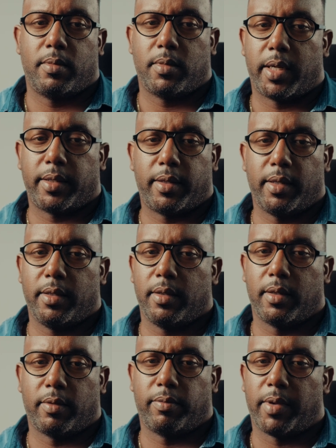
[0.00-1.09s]
I think,
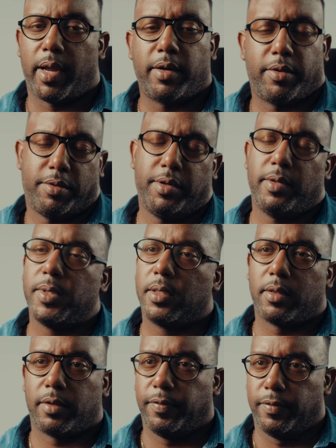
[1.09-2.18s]
either 3 weeks
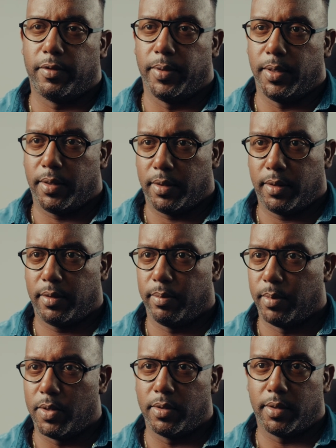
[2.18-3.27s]
or 4 weeks
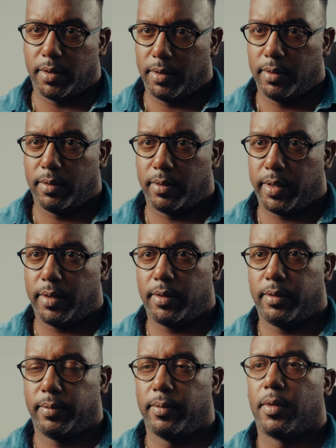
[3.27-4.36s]
bonus, right?
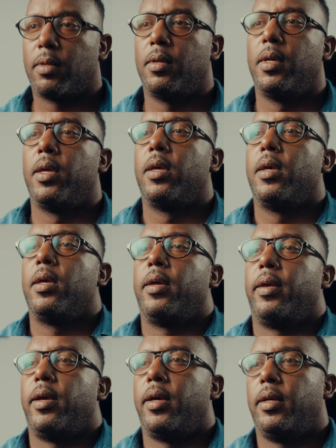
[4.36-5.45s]

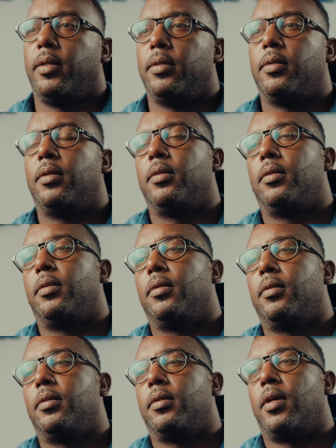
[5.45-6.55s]
And
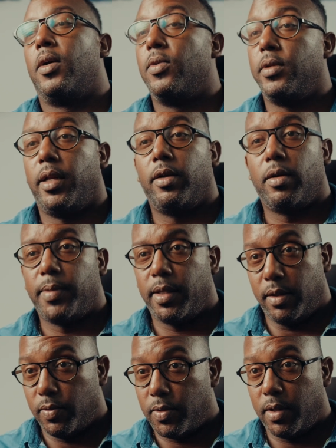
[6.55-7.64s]
I only ended up
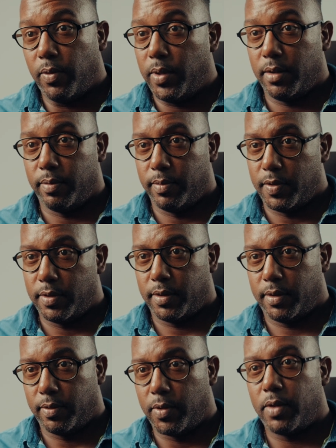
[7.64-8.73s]
getting 1 week
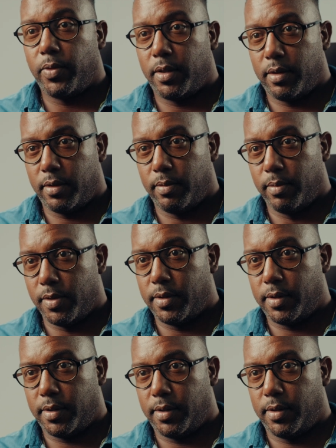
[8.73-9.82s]

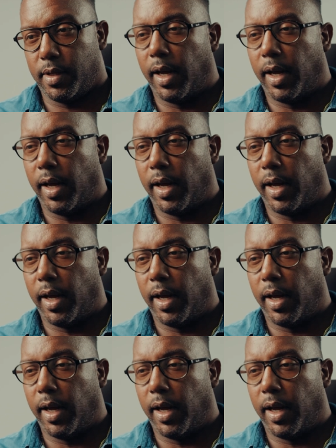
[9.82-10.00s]
bonus.